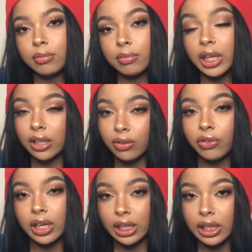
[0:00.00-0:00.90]
like a
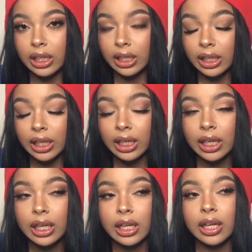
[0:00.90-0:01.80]
fucking idiot,
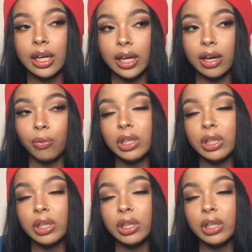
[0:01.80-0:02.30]
and